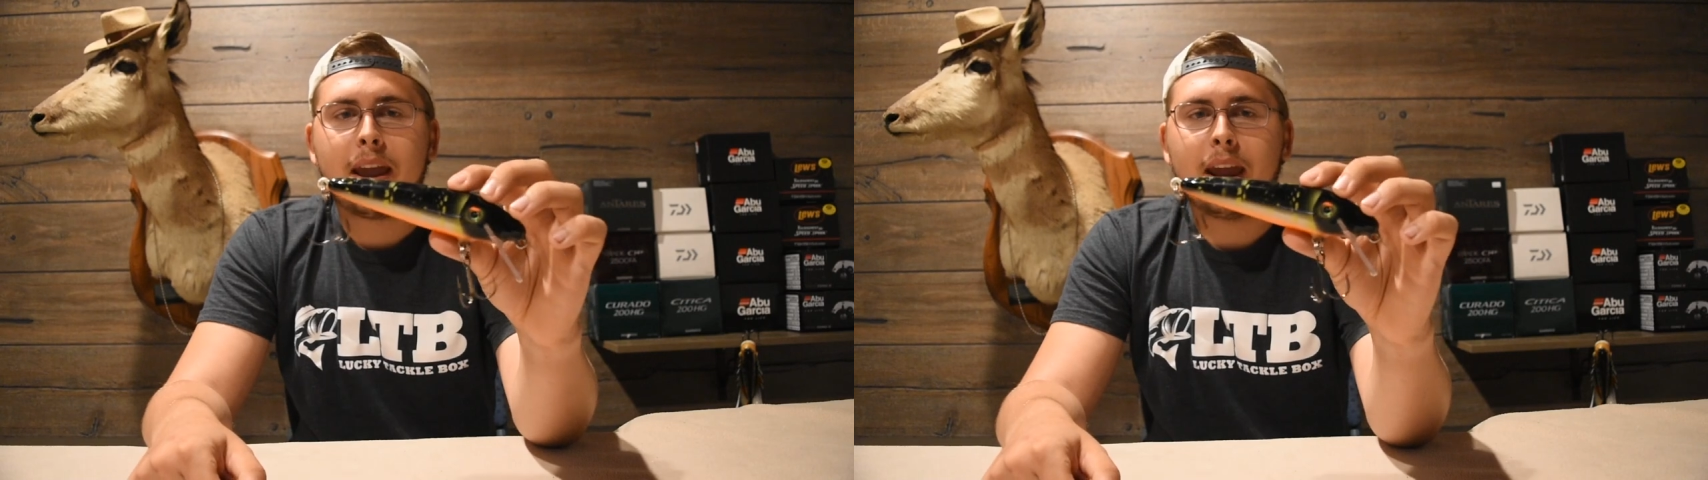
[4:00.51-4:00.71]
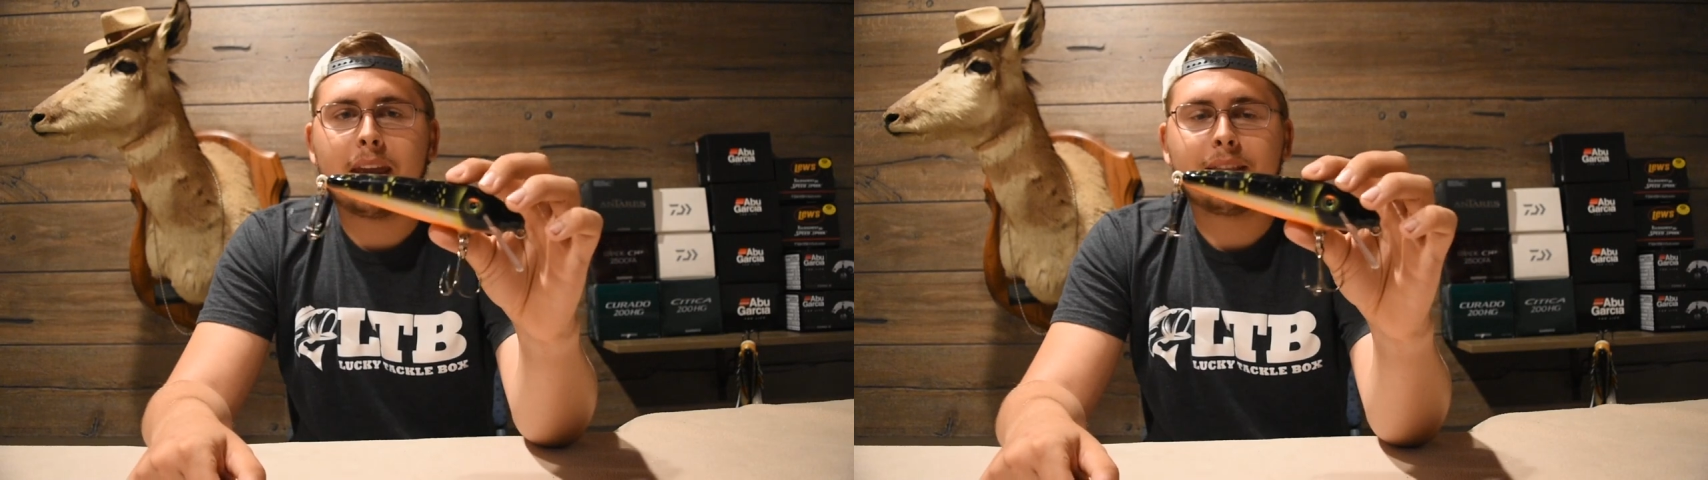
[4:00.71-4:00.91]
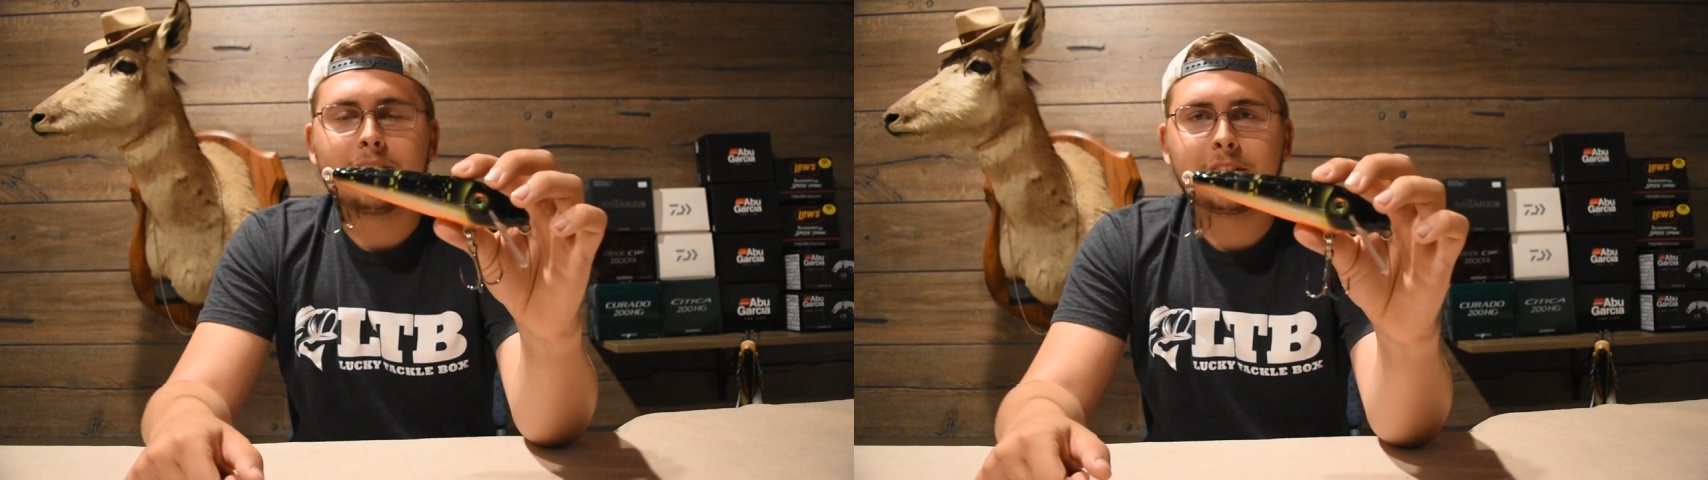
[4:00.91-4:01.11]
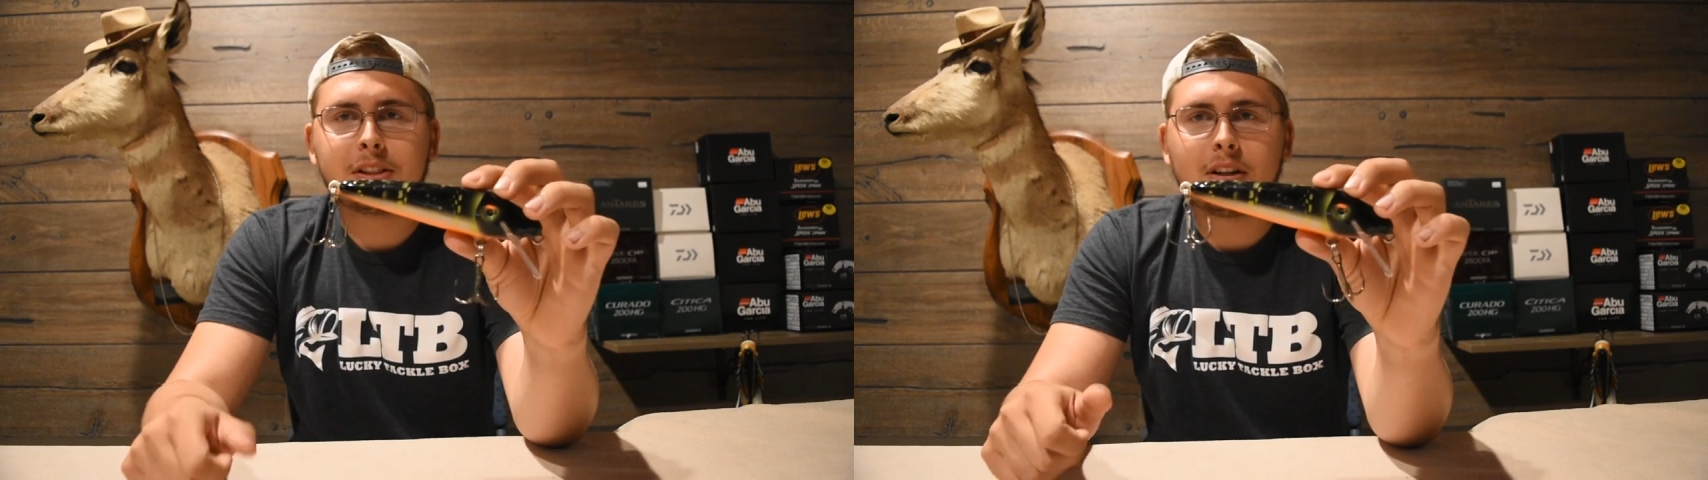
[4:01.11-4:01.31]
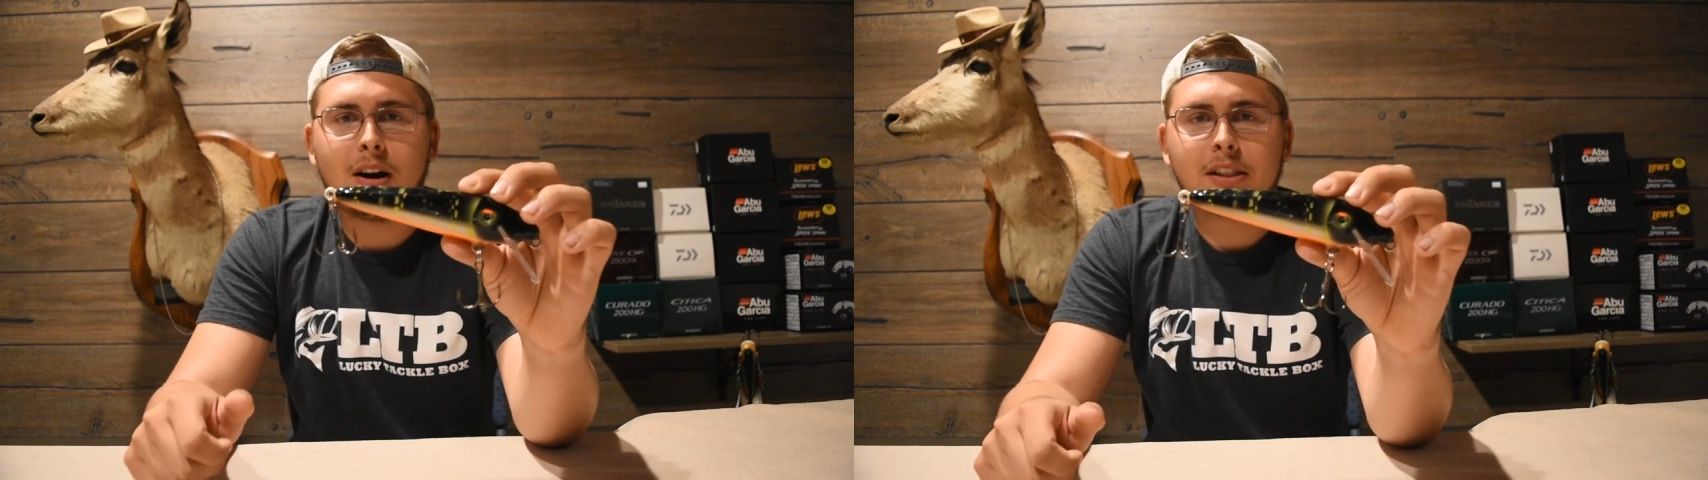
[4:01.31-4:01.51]
And they're
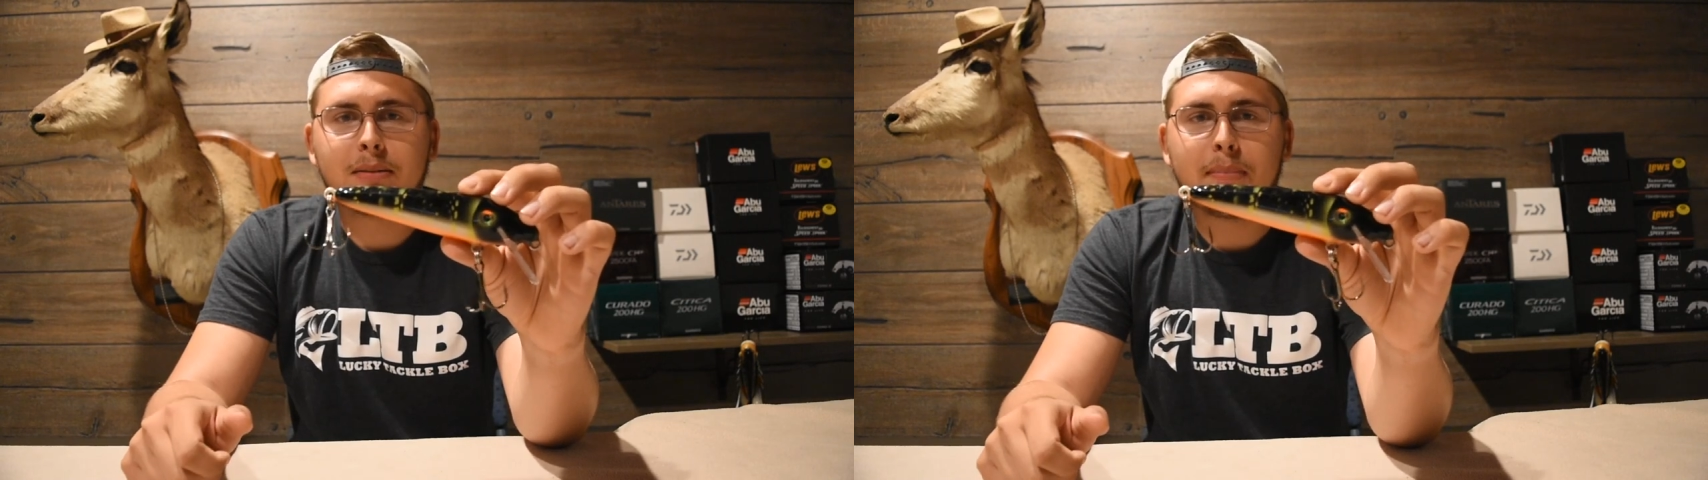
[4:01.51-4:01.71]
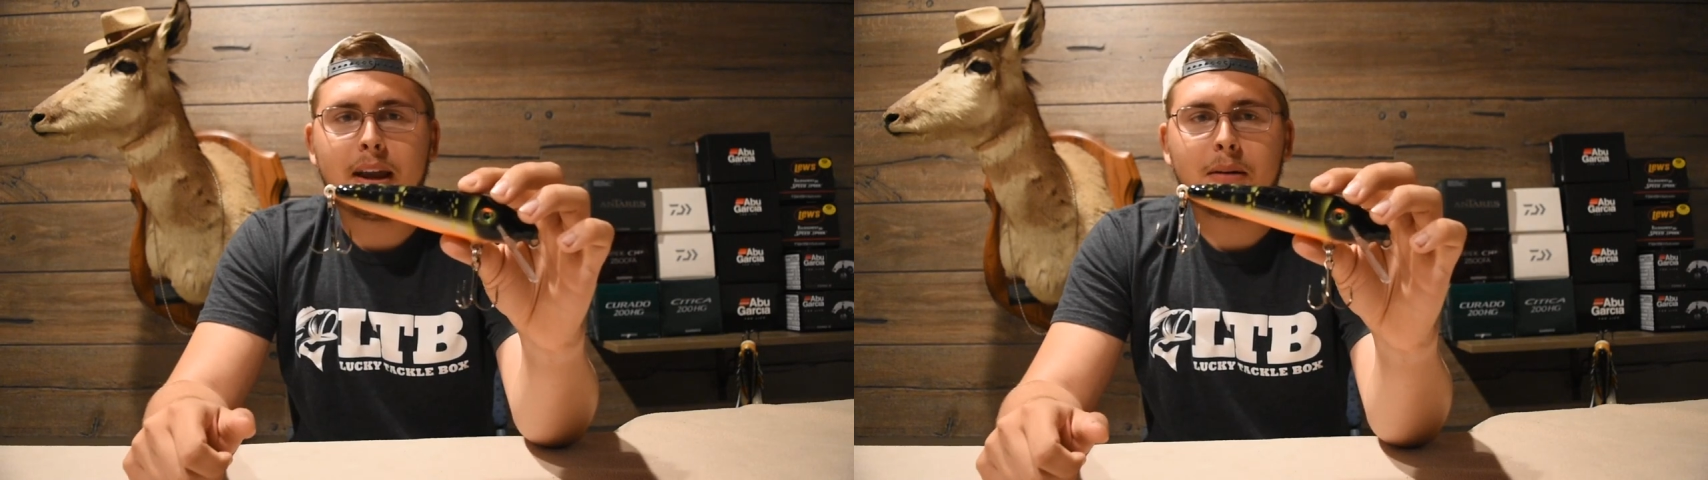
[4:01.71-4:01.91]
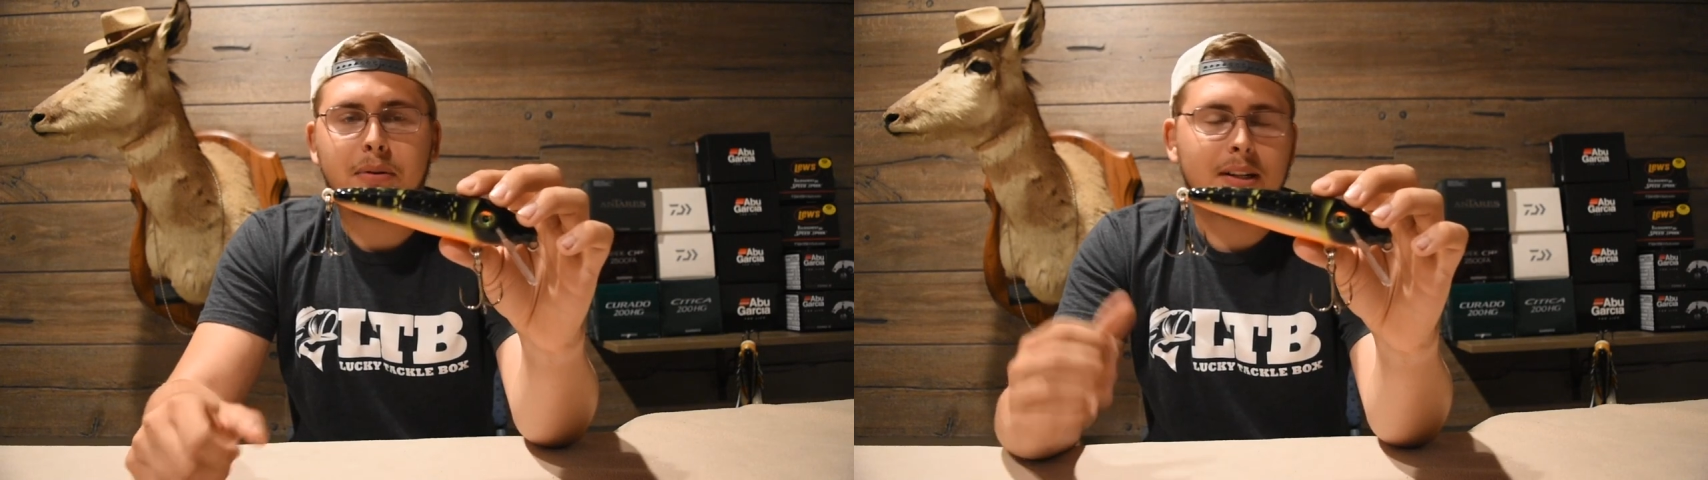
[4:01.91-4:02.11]
just an awesome bait.